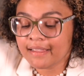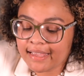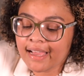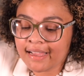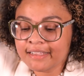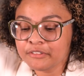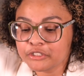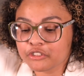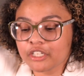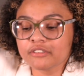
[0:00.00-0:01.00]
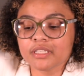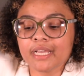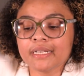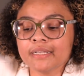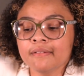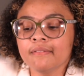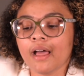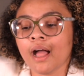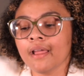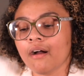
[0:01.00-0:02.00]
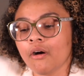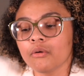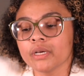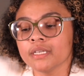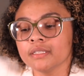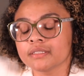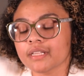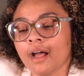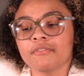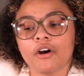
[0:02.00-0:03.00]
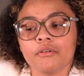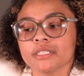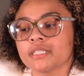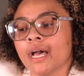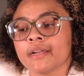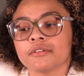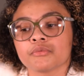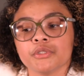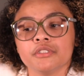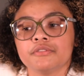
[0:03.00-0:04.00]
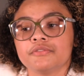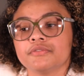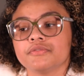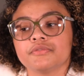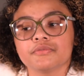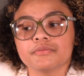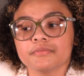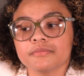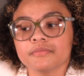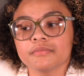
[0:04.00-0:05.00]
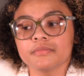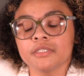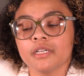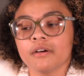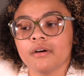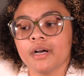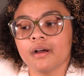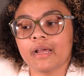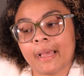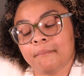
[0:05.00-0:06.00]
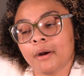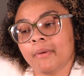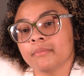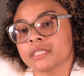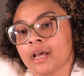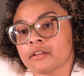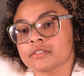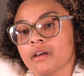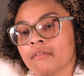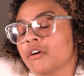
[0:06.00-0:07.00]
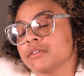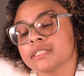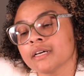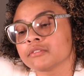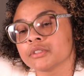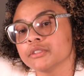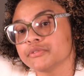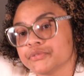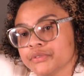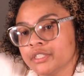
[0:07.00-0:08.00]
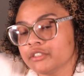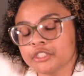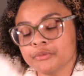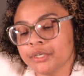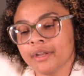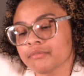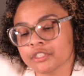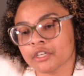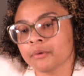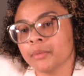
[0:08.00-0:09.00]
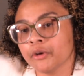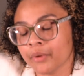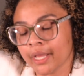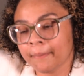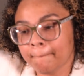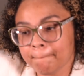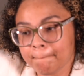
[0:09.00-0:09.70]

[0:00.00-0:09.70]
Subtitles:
Yeah, it was drug related. I've always had a roof, you know, at my mom's house. I've always had a roof. You know, she would never turn me away.